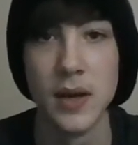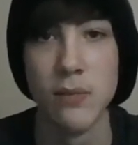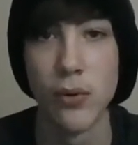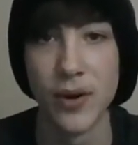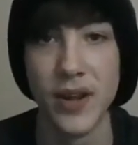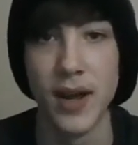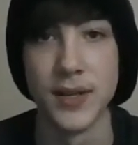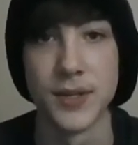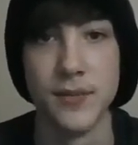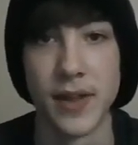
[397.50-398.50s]
Pretty
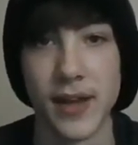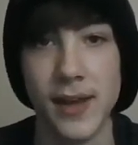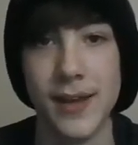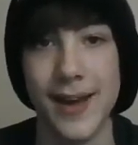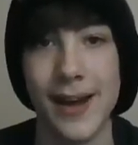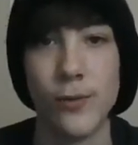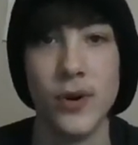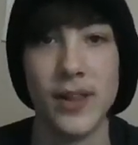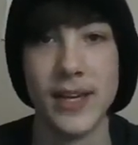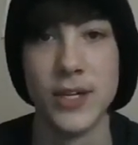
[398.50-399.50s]
awesome. Like I
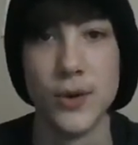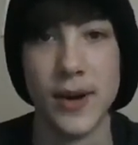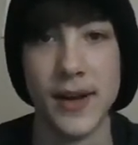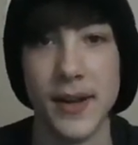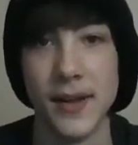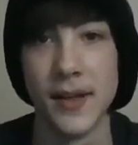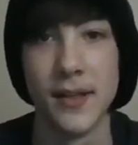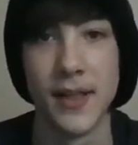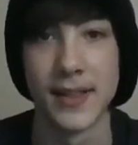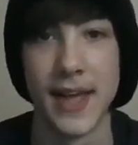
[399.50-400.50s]
really enjoyed
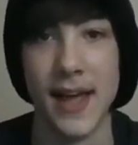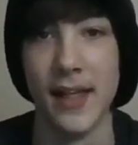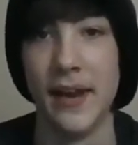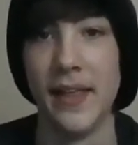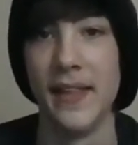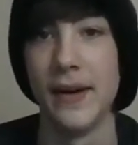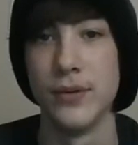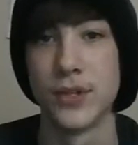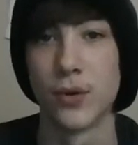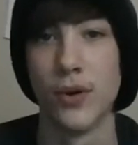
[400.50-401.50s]
like the hell out of that. That
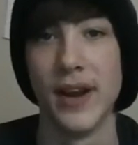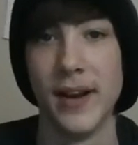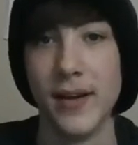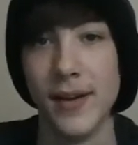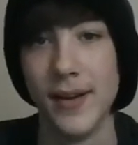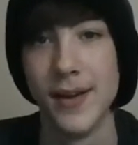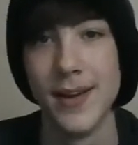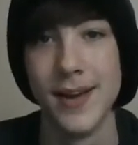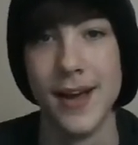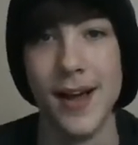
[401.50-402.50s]
was great.
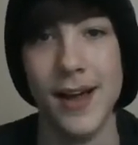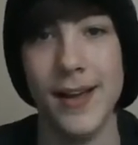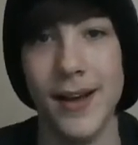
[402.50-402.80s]
I